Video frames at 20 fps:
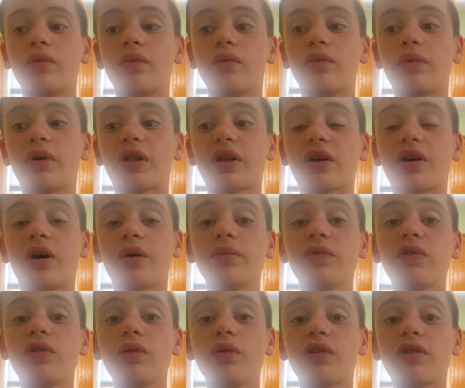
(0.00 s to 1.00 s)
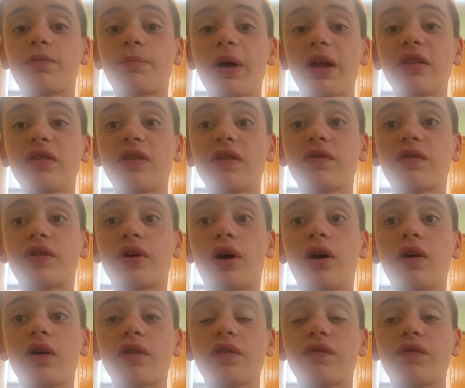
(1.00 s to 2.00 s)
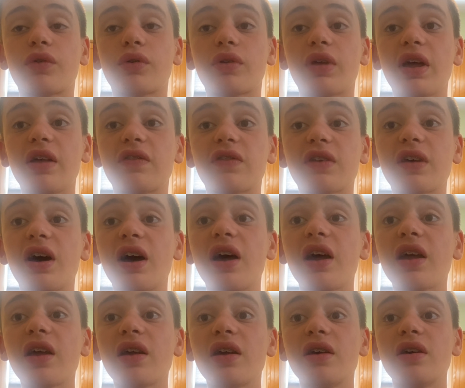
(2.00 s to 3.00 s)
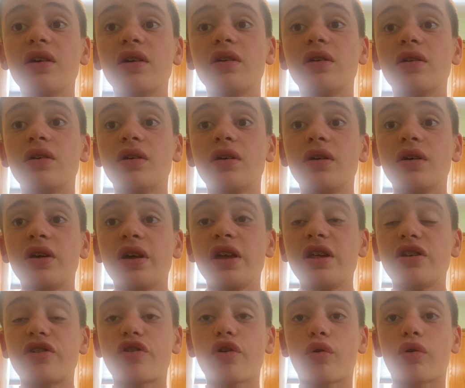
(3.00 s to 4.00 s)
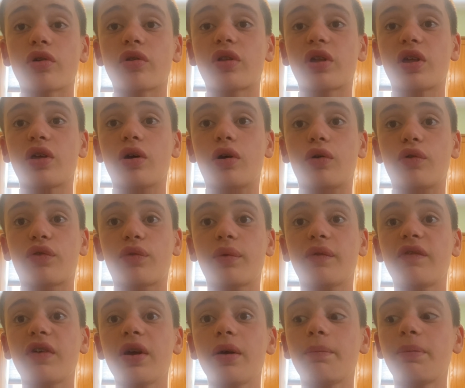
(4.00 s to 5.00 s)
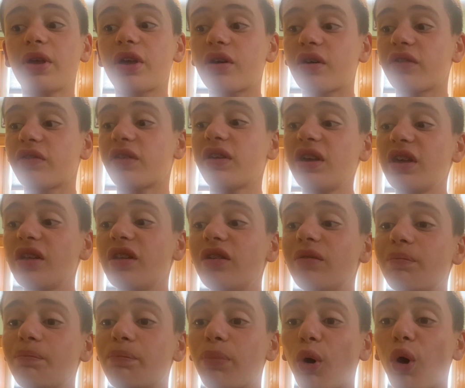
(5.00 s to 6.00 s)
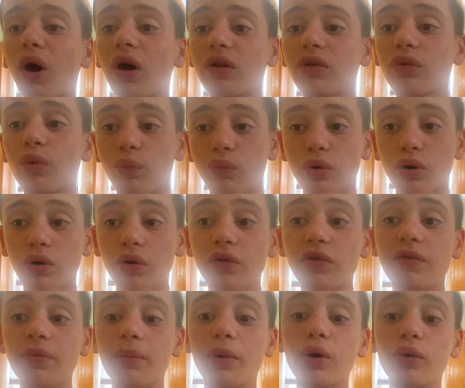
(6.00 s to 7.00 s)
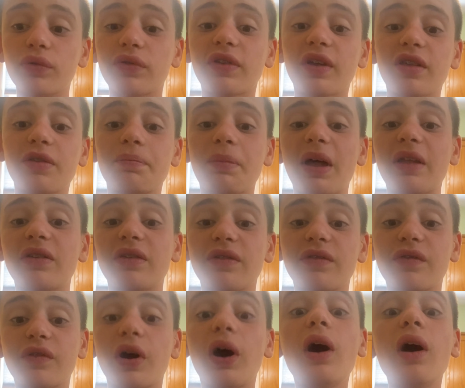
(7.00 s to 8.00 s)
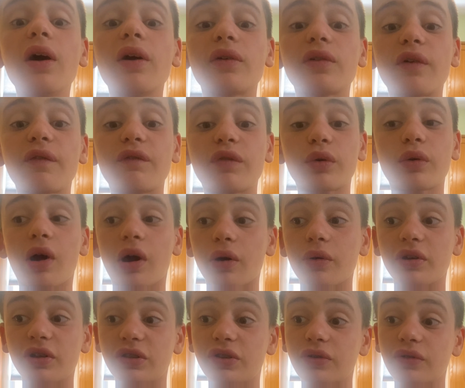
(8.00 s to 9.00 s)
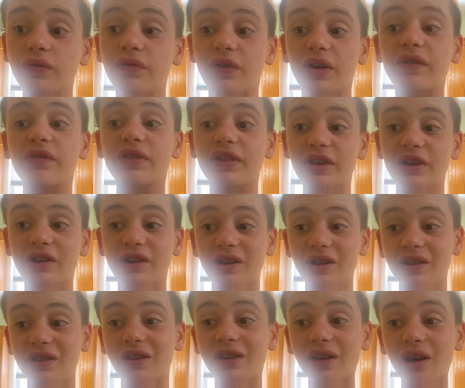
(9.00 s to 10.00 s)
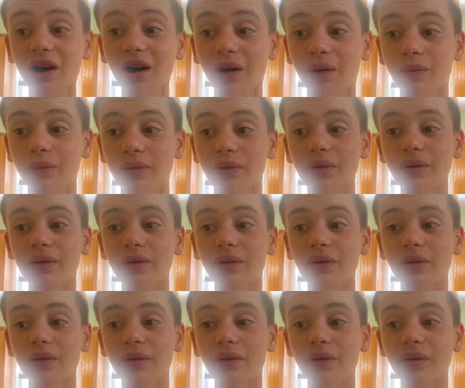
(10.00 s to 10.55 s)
When it comes to expensive cars for this guy, he surely goes with it because he bought the world's most expensive car, the Ferrari 250 GTO.